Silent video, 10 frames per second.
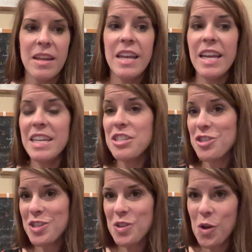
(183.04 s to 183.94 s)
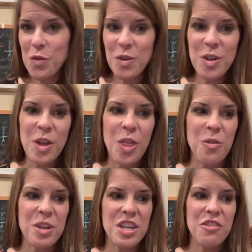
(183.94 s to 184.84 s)
It is just over
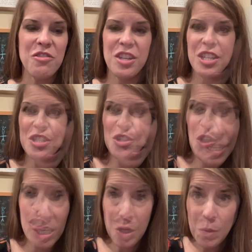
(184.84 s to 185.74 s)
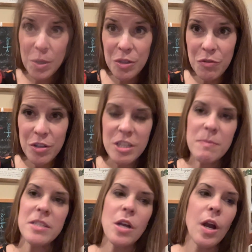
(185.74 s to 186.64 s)
3 feet tall. The key word for this
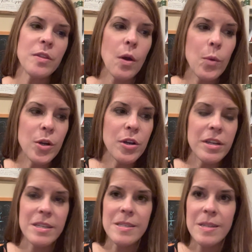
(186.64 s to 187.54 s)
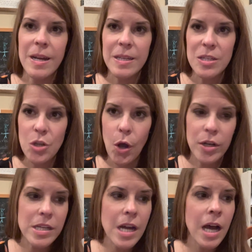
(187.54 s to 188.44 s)
piece of art that we are going to study is called
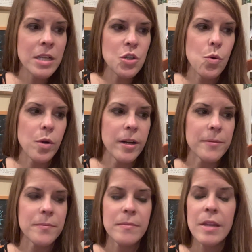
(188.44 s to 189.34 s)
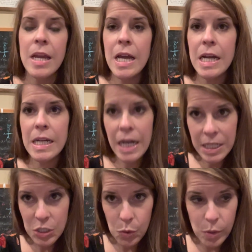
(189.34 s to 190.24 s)
contour.
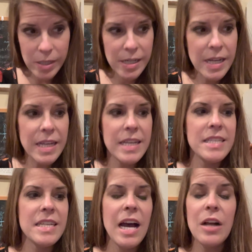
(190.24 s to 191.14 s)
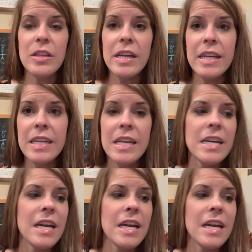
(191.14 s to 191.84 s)
Contour is an outline,